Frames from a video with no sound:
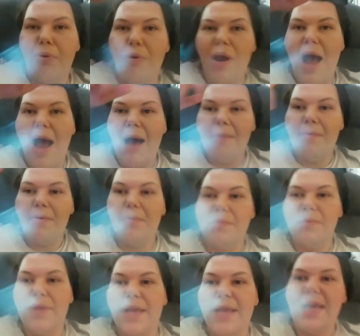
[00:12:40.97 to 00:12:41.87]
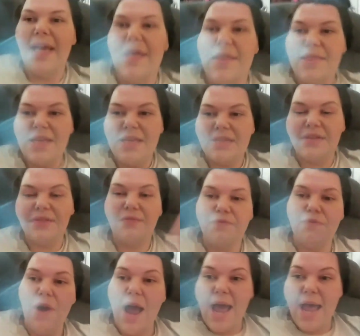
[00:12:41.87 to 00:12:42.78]
Probably this
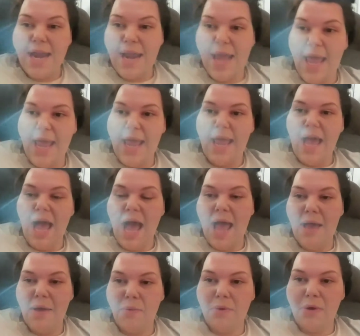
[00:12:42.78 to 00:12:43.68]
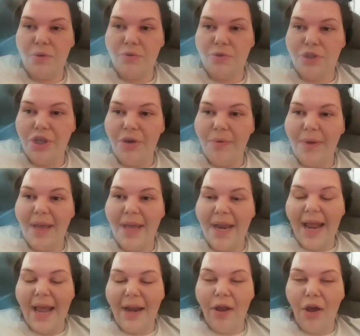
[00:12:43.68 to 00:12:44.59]
Friday I will do
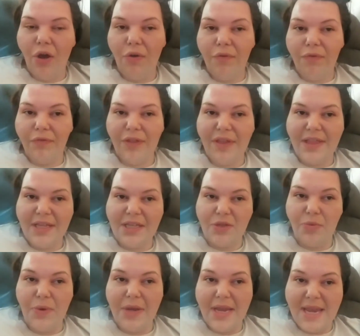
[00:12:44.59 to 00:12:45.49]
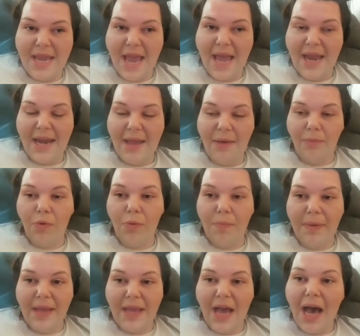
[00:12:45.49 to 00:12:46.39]
it, and hopefully this weekend it will
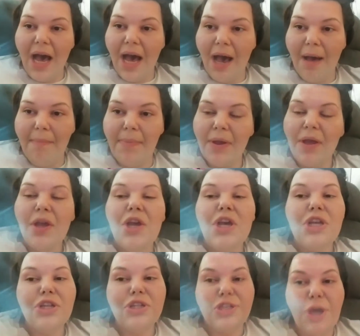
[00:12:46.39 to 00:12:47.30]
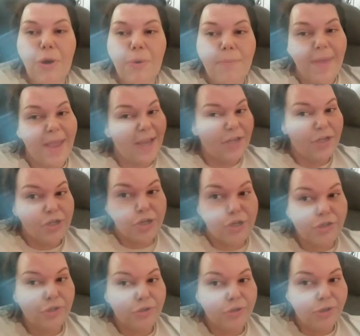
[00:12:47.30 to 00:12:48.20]
be up. So make sure
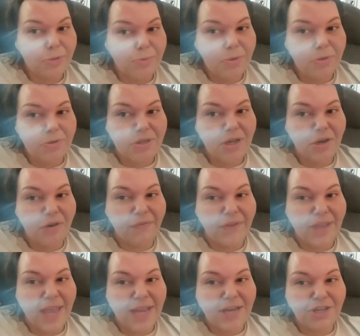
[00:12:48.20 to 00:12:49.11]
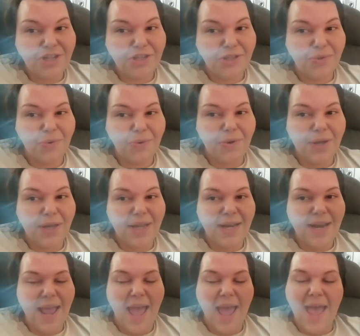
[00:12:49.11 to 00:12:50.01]
you turn those post notifications
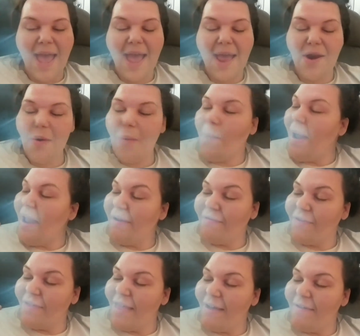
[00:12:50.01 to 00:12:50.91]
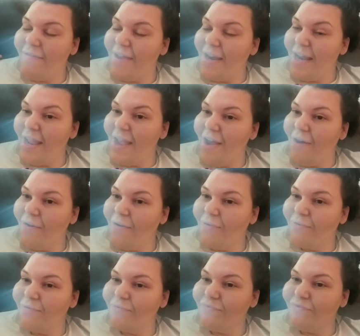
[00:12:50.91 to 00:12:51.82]
on and wait for that
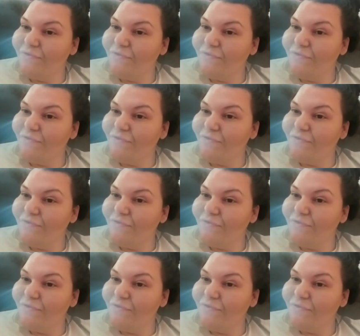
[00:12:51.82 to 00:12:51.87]
video.